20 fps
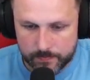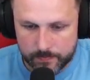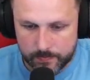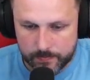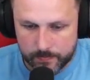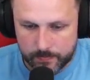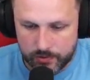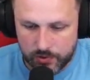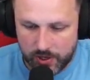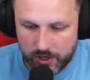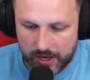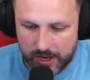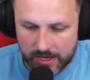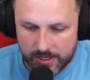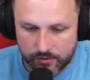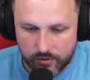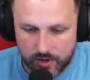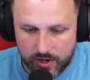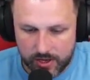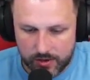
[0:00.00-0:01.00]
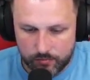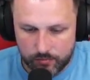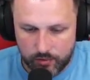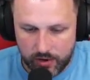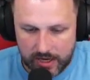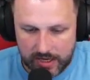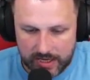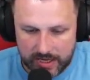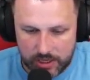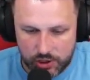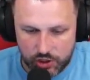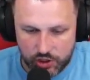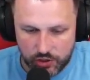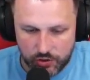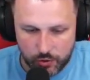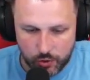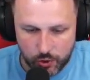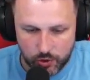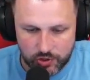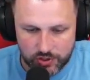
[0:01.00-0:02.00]
Sorry guys, I've got a really itchy
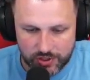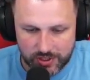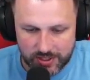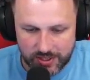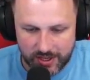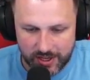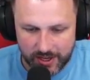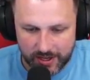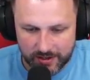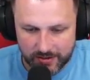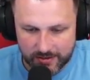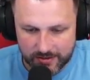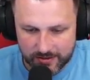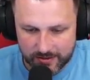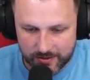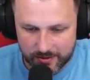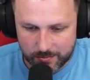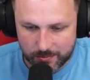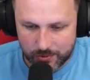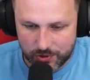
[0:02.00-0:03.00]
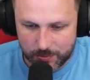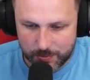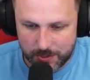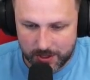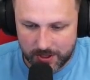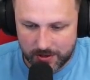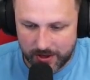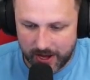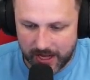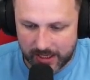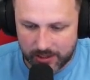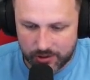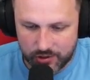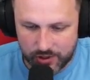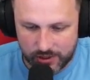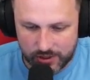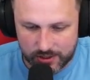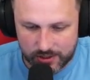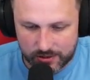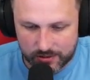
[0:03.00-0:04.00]
nose today. It must be allergies.